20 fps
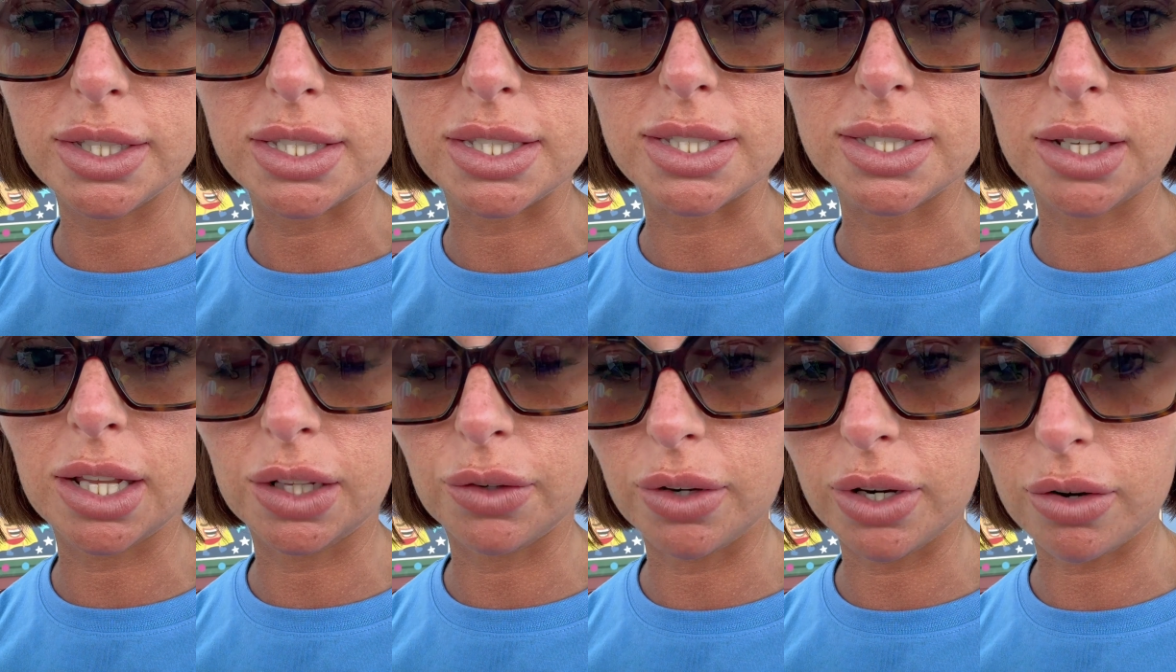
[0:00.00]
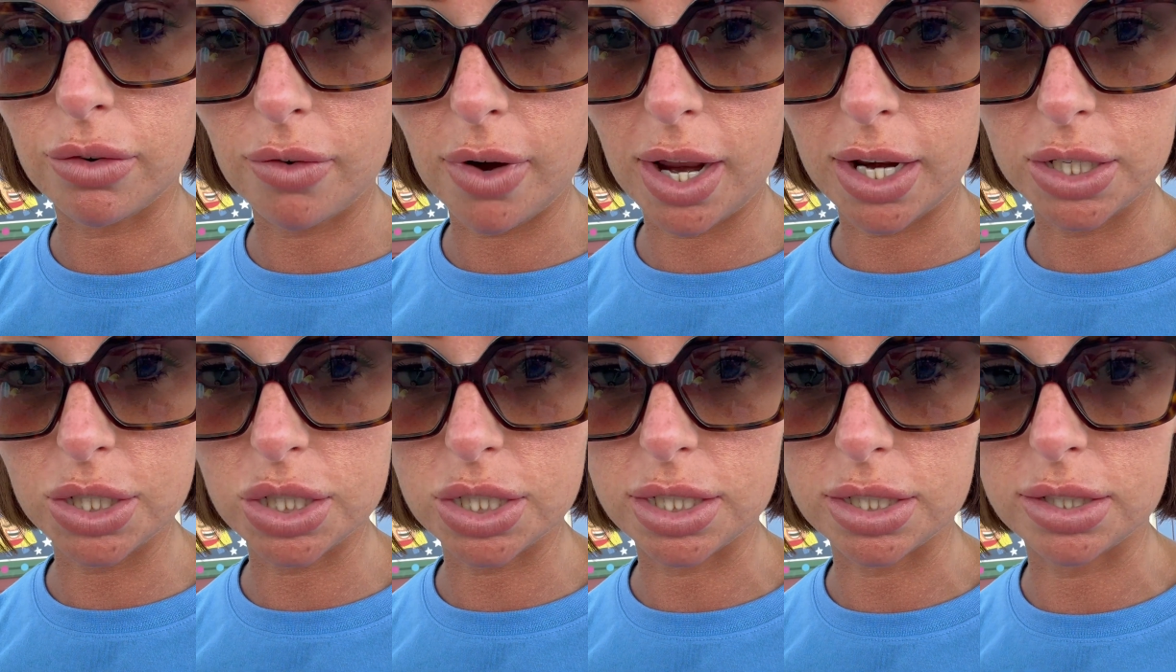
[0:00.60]
and celery and
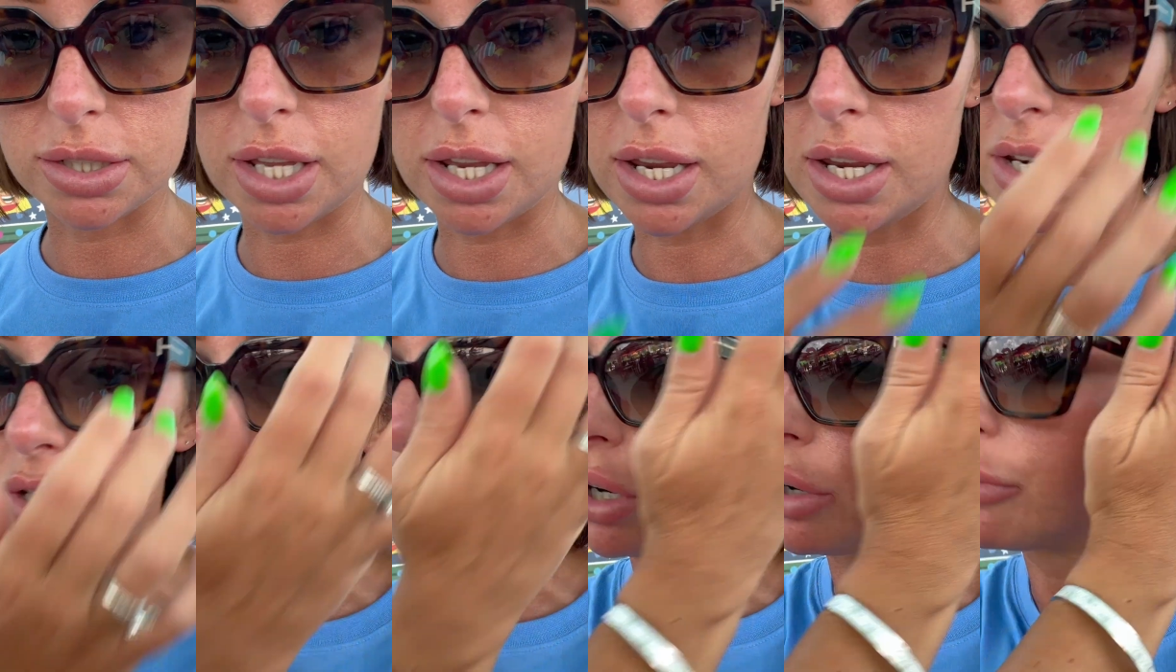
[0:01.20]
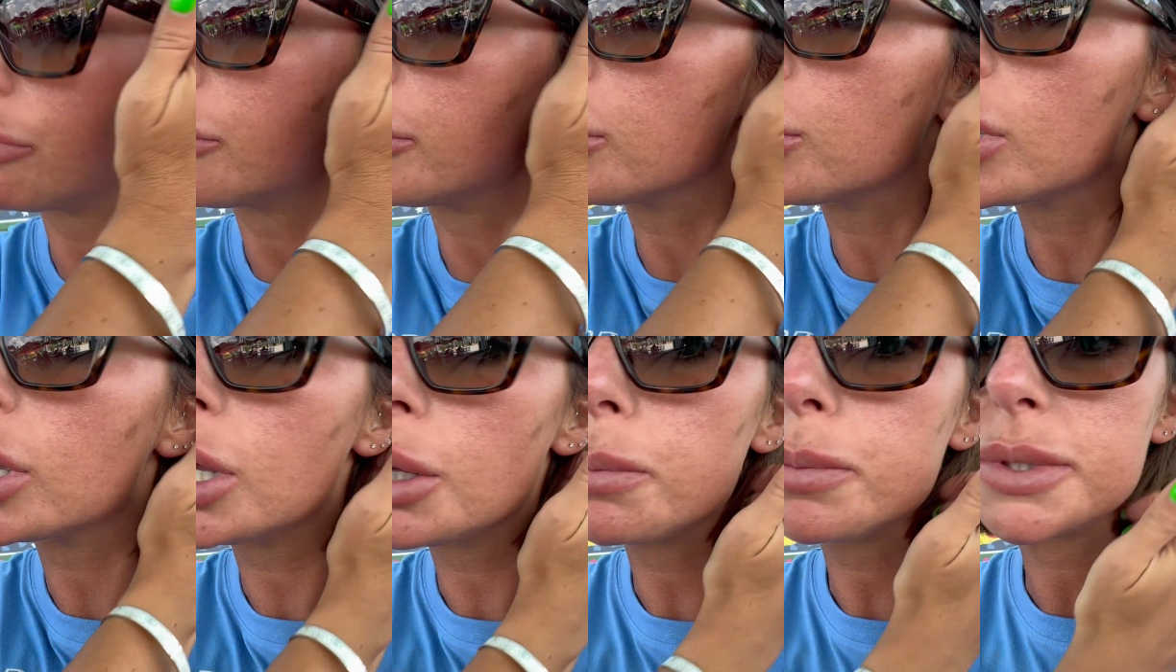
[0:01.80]
ranch, and they each got fruit
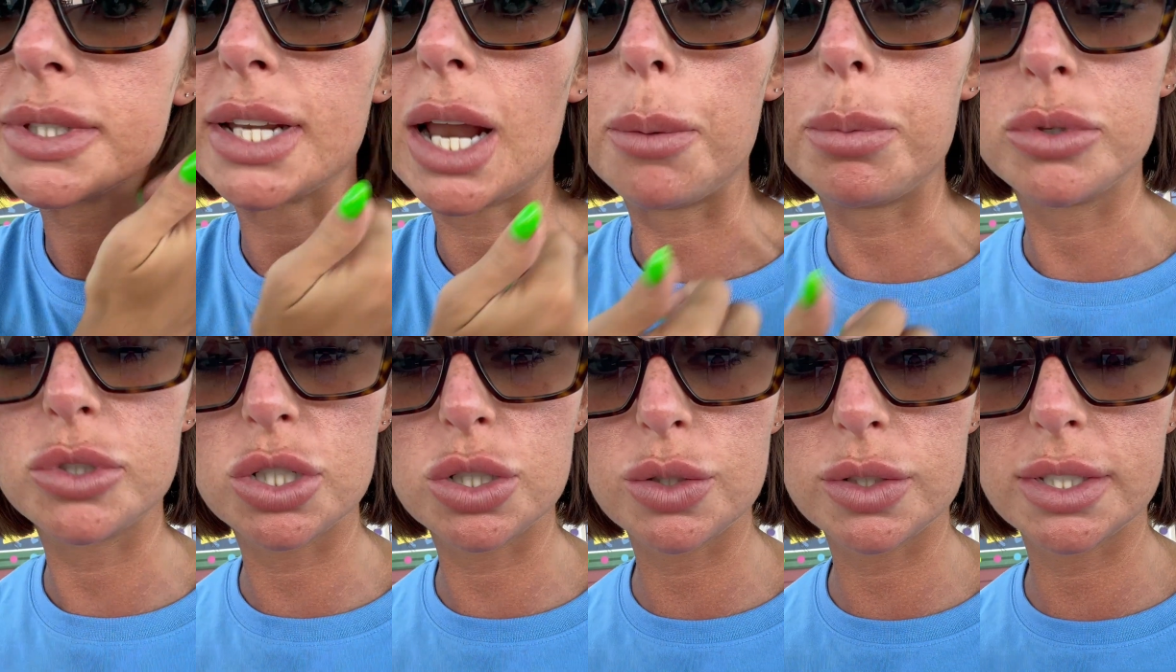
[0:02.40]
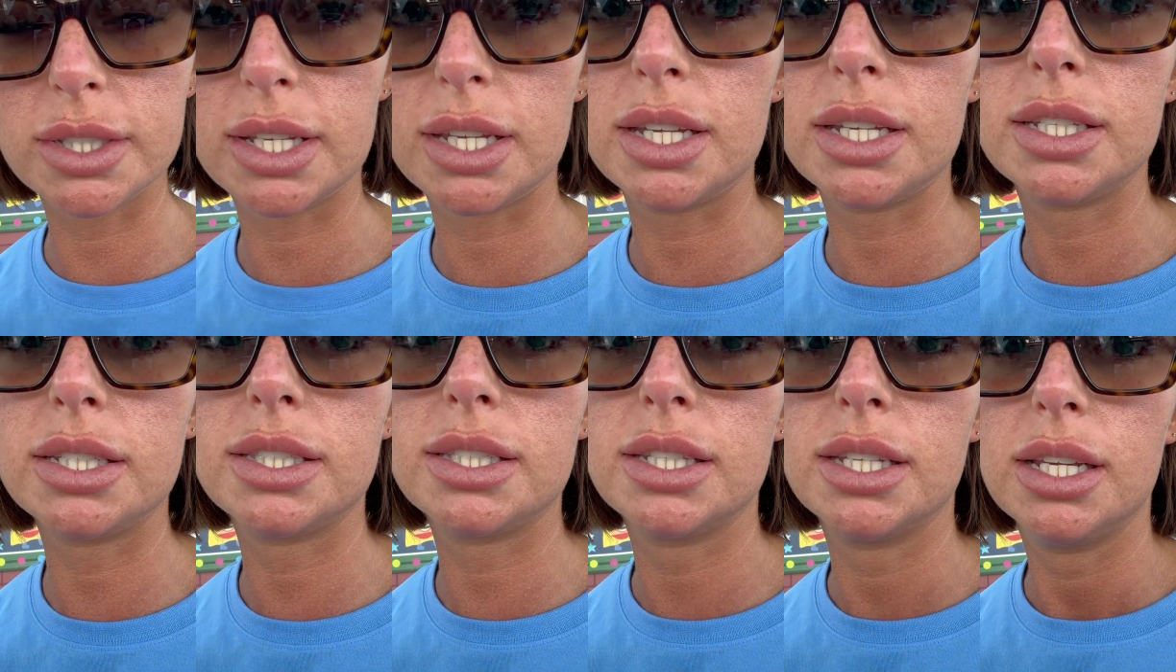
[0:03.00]
cups and apple
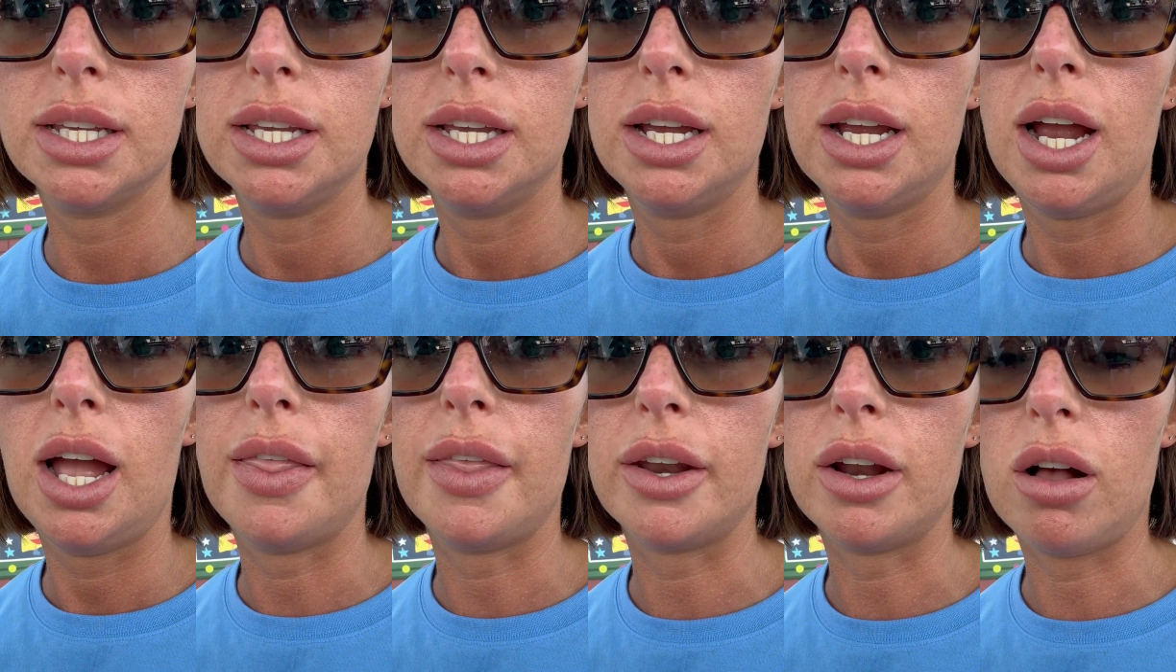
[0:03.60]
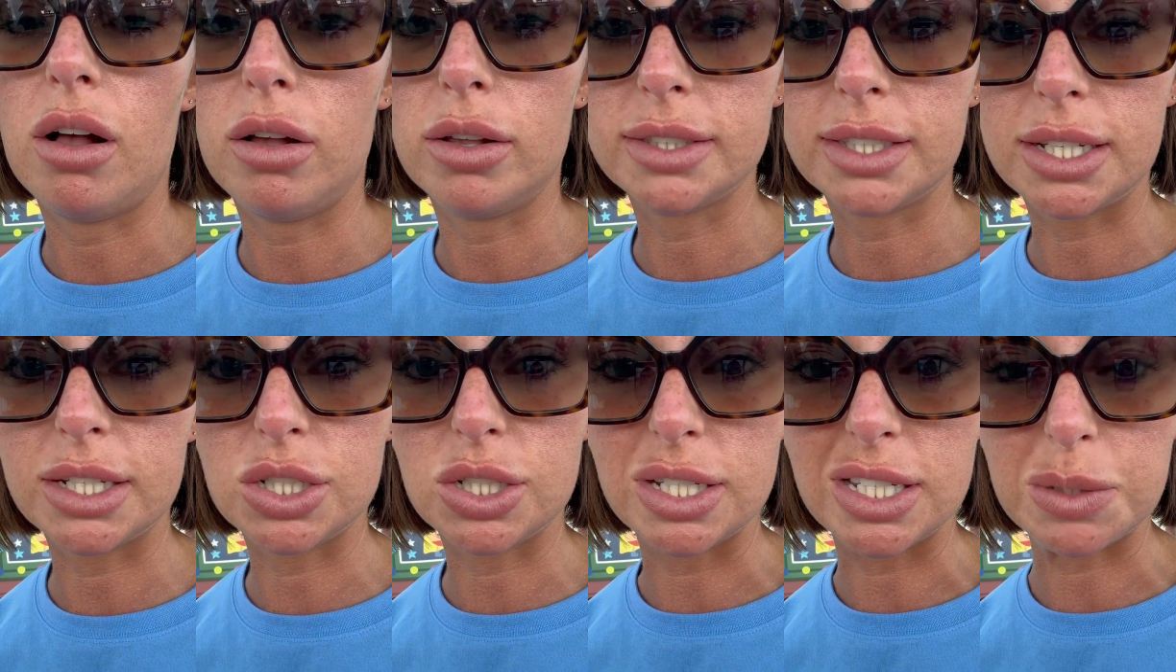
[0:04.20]
juices. And then ours
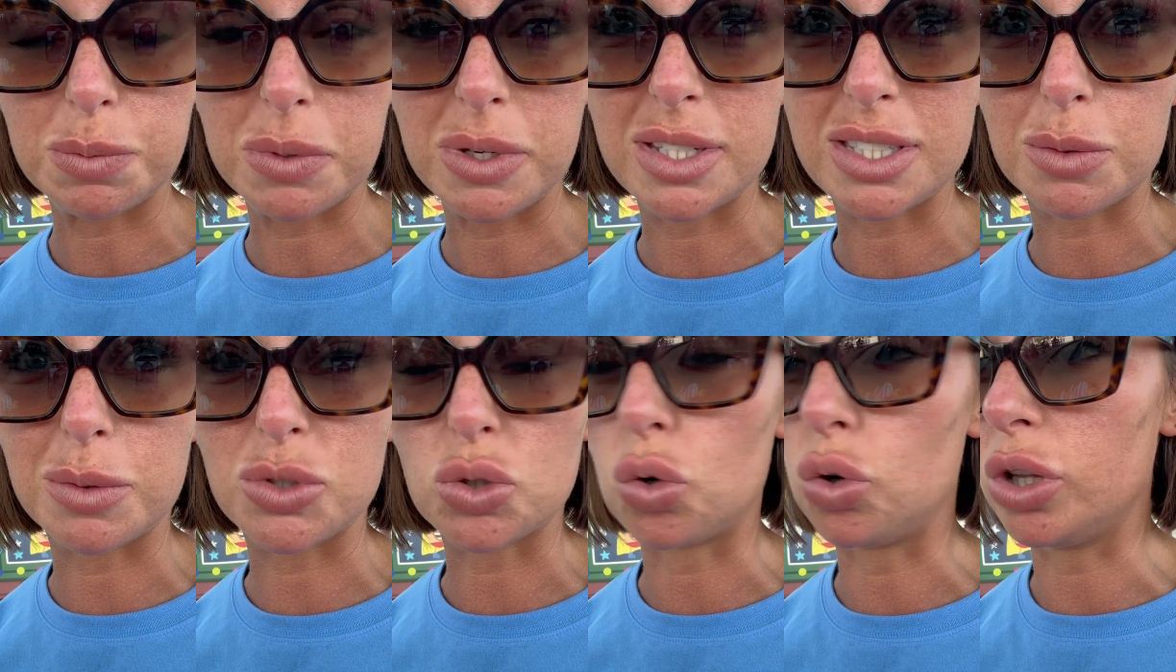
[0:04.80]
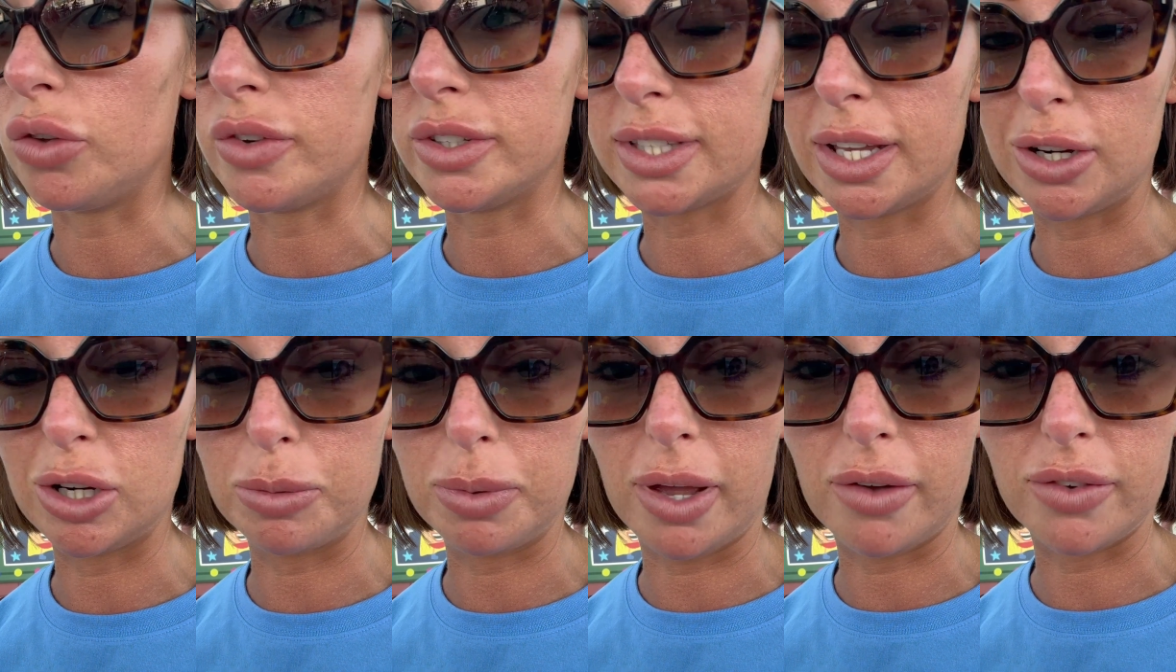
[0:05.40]
had a cheese pizza, which all of us
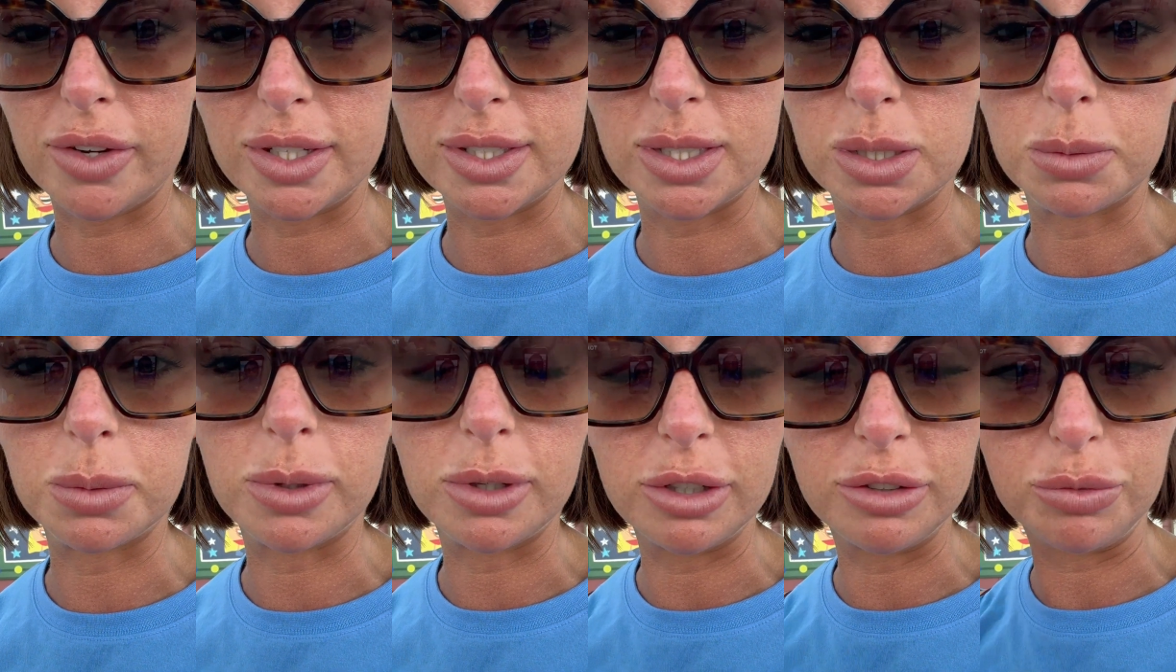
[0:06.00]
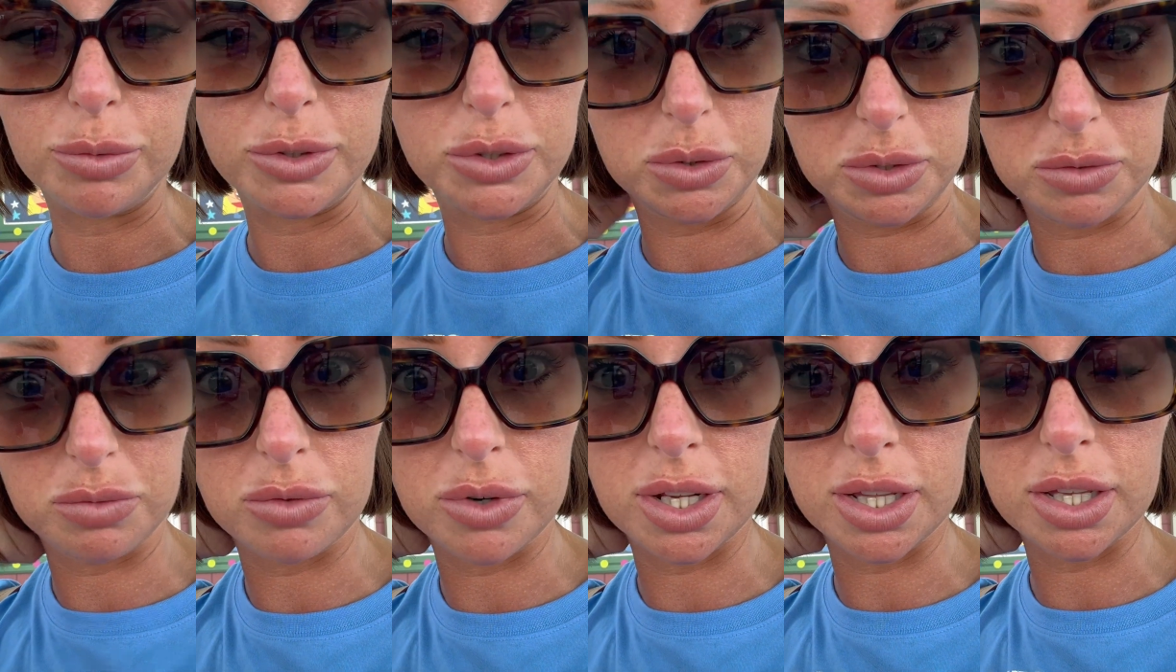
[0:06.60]
ended up having some of.
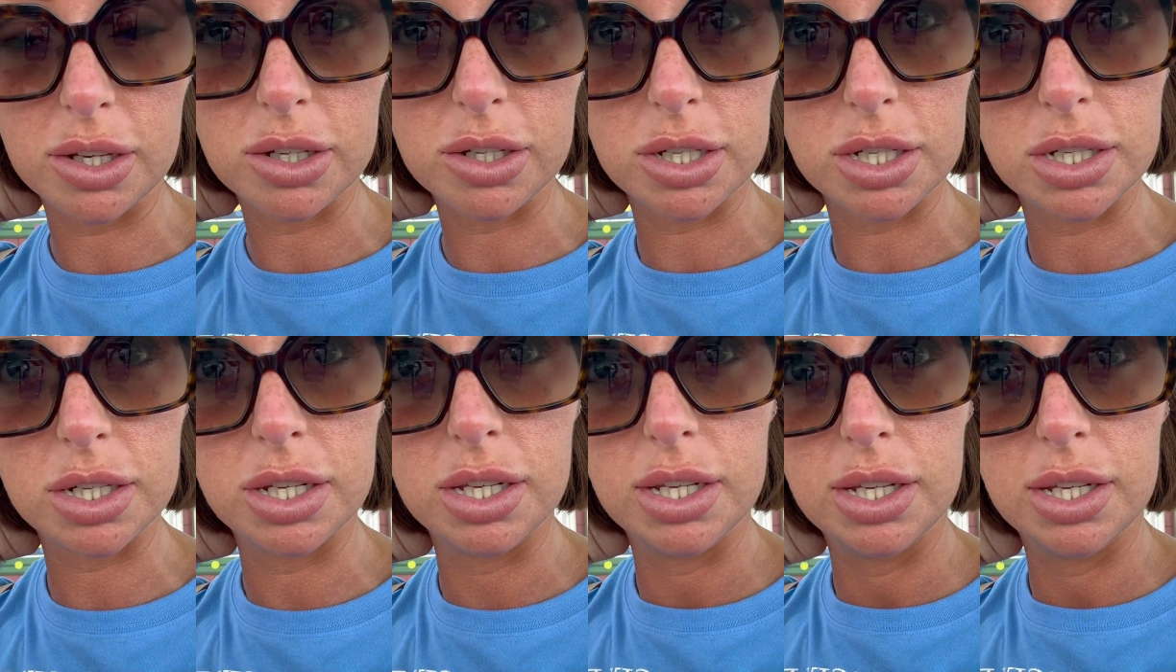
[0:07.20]
It's really good.